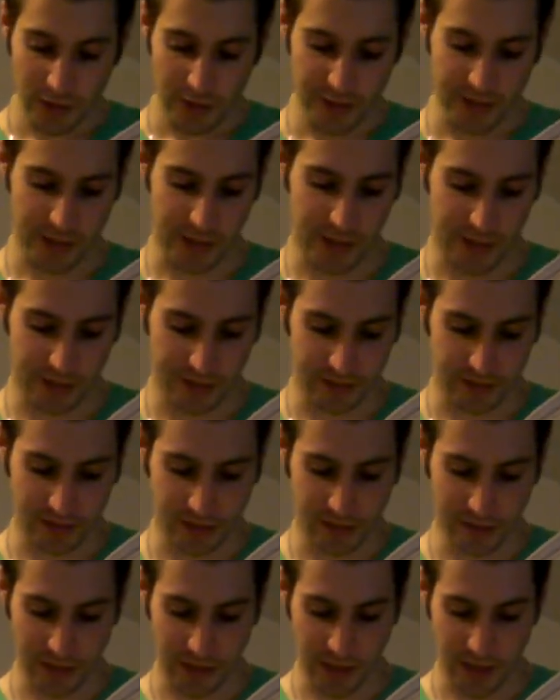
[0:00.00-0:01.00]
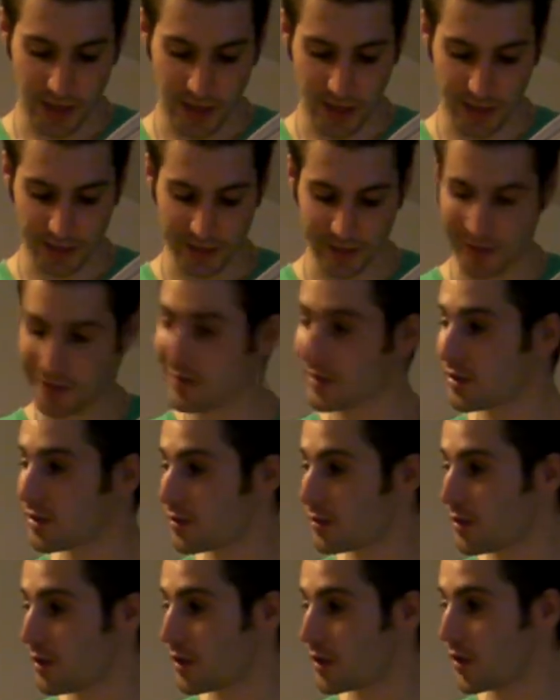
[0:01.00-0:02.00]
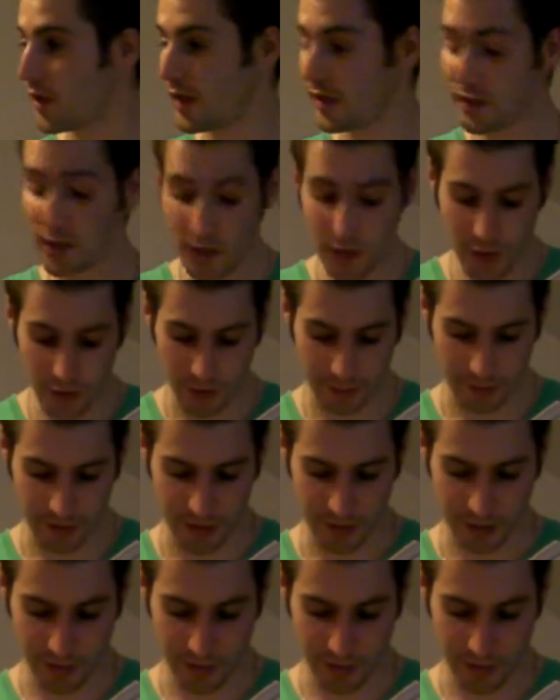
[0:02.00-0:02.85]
Yes, and did you not hear me